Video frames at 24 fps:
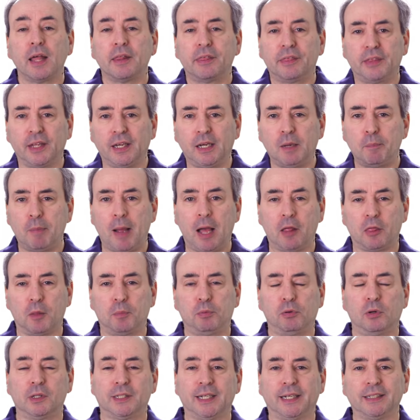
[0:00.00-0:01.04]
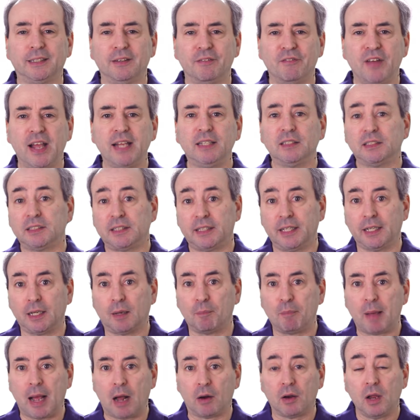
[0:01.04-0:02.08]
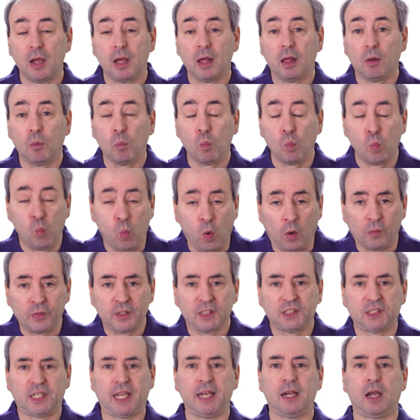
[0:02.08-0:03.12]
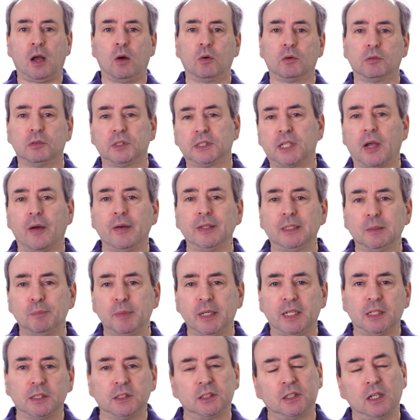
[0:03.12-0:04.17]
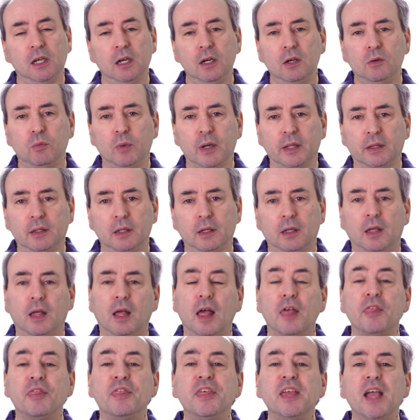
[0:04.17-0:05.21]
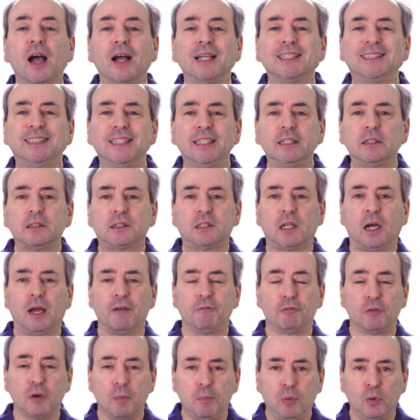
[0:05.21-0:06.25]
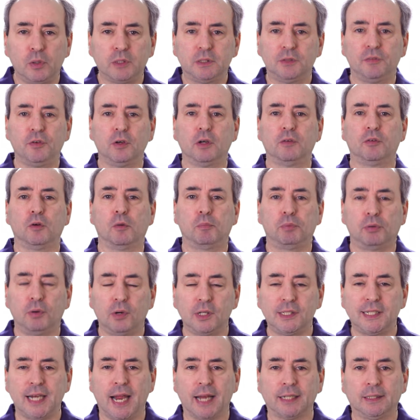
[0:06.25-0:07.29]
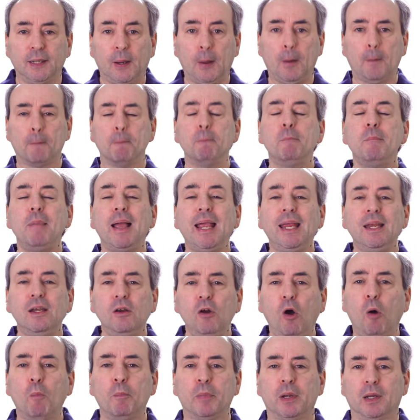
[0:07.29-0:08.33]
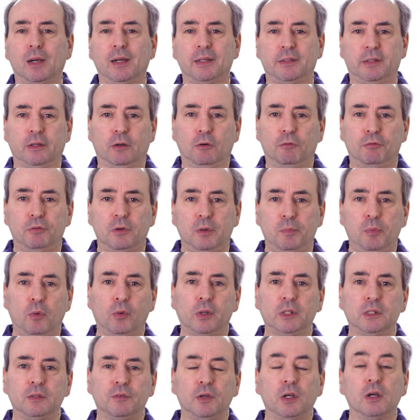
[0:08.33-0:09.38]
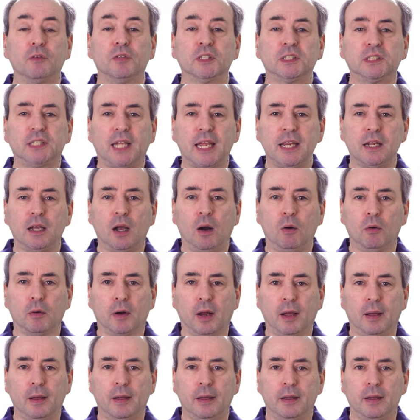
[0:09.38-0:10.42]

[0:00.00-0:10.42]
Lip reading: Think about the project events. Think about what the stakeholder is going to be concerned with. The ideal time from the point of view of your project may not be ideal from the point of view of a stakeholder.